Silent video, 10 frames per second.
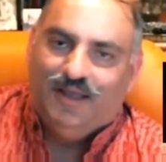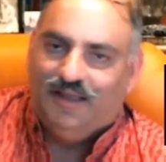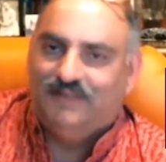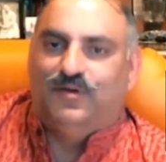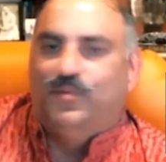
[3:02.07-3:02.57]

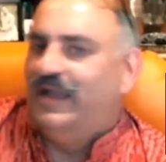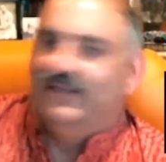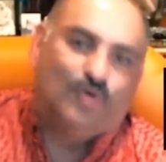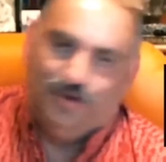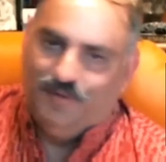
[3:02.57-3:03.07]
is the way
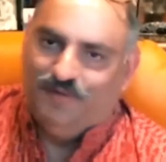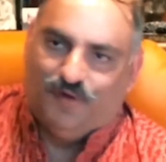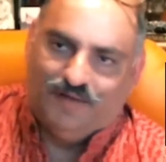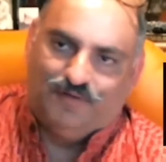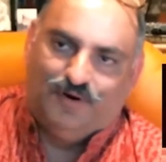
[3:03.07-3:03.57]
it's going to be
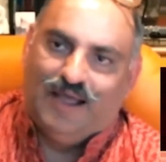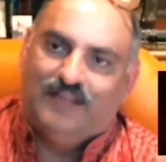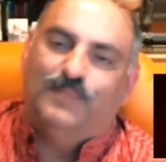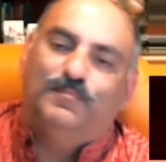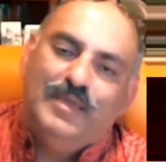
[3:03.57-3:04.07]
forever. And
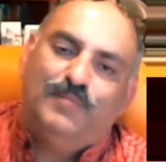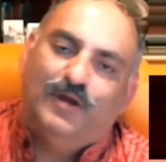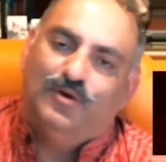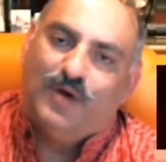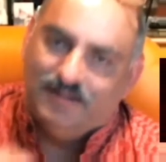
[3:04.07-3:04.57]
the
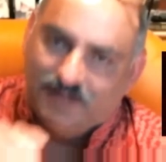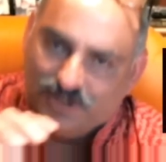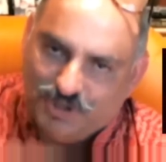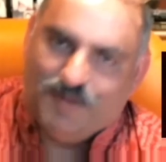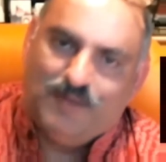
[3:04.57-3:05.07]
people who are in the
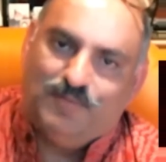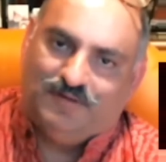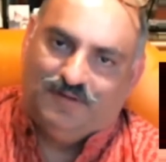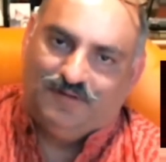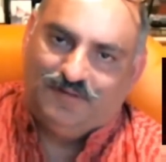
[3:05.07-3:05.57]
shipping
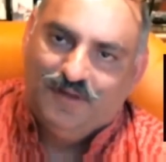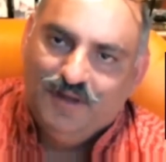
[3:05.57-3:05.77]
business